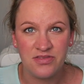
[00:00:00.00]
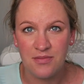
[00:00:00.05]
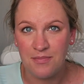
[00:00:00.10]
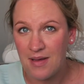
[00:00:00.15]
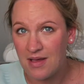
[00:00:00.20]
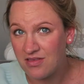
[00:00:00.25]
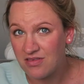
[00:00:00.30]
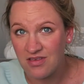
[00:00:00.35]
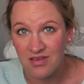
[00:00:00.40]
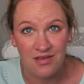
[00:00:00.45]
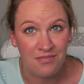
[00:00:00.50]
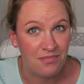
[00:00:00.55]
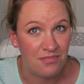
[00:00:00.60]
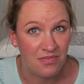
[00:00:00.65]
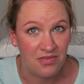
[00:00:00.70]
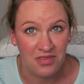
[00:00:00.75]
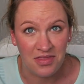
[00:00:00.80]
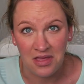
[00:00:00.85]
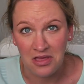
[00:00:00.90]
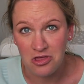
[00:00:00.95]
the better
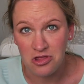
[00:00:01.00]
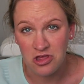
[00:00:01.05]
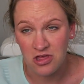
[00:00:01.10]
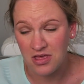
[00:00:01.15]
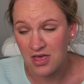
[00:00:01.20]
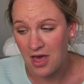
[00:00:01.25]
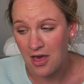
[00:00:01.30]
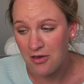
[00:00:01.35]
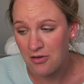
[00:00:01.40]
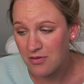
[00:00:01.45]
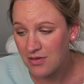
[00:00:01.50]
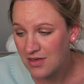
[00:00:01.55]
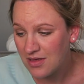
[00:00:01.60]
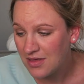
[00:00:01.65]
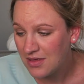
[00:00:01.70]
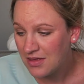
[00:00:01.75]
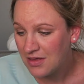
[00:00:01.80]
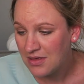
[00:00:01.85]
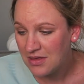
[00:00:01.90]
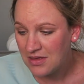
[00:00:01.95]
things should go.
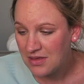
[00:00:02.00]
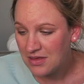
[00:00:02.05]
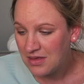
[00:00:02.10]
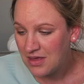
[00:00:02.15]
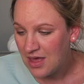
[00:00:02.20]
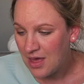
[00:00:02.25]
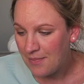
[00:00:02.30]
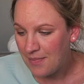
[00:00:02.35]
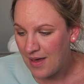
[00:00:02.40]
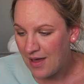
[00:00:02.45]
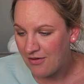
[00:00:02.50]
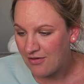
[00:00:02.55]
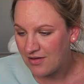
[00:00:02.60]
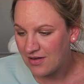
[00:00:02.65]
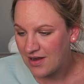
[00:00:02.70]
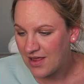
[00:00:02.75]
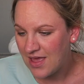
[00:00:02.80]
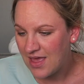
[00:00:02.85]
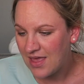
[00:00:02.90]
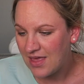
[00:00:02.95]

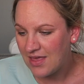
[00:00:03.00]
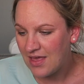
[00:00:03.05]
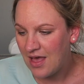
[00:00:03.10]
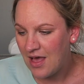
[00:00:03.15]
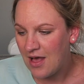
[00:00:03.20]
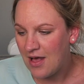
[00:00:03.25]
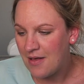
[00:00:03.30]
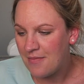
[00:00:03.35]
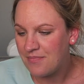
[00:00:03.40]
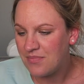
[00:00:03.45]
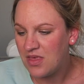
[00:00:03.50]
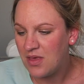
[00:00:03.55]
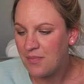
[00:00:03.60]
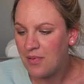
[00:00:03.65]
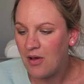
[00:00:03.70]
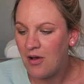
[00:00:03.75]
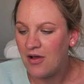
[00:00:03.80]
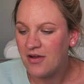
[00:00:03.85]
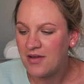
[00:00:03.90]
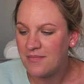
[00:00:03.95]
Apparently, your
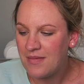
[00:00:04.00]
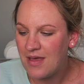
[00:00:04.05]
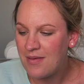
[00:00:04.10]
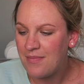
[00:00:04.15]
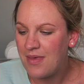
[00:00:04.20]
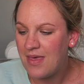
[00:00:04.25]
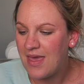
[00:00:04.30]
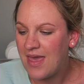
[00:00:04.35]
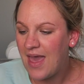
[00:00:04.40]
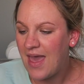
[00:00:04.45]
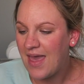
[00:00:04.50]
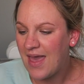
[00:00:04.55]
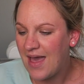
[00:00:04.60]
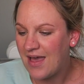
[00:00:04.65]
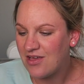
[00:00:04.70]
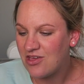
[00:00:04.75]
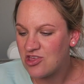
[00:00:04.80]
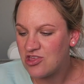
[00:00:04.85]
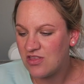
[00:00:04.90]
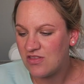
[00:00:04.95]
partner may be getting
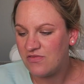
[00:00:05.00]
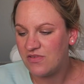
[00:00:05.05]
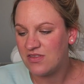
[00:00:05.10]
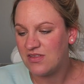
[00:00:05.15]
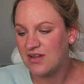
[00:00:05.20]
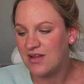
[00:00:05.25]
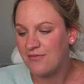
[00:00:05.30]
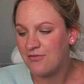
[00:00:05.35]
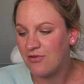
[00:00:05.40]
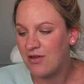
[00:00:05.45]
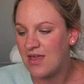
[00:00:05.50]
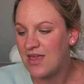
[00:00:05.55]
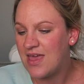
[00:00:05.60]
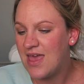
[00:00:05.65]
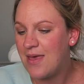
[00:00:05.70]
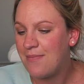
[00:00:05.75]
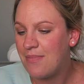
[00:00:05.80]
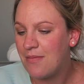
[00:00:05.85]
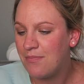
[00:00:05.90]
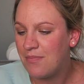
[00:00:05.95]
anxious for delivery.
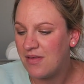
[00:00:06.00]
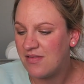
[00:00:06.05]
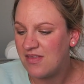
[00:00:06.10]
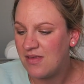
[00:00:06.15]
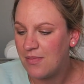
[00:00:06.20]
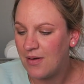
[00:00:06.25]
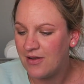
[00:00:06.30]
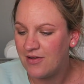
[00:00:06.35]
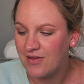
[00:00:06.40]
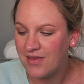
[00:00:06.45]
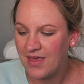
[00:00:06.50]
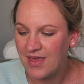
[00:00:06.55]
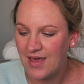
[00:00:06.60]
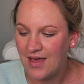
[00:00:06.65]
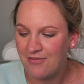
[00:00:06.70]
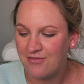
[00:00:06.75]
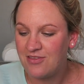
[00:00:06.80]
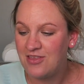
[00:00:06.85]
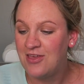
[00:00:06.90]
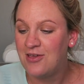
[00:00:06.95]
Keep him busy by looking
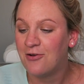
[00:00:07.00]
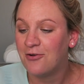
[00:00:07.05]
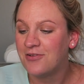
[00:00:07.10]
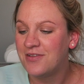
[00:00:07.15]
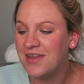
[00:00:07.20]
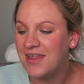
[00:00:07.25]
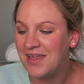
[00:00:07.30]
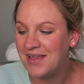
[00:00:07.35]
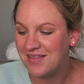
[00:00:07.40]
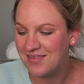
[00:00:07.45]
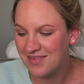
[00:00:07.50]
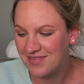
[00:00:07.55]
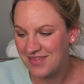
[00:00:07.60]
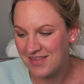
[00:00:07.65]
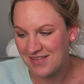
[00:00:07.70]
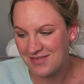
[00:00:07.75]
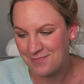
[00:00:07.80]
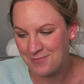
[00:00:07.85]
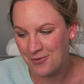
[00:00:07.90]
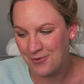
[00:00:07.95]
after your needs at
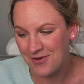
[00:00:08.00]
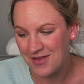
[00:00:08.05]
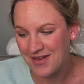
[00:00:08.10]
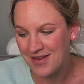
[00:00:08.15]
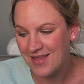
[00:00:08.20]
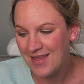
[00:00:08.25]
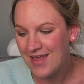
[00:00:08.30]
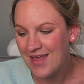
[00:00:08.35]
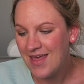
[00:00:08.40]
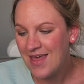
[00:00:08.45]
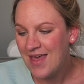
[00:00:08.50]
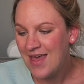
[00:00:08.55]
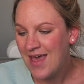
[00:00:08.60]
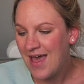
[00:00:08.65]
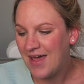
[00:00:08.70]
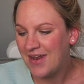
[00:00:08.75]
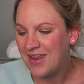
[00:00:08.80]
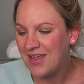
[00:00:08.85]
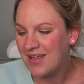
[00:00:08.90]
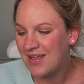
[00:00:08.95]
this point,
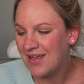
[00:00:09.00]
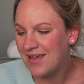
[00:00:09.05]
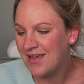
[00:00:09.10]
and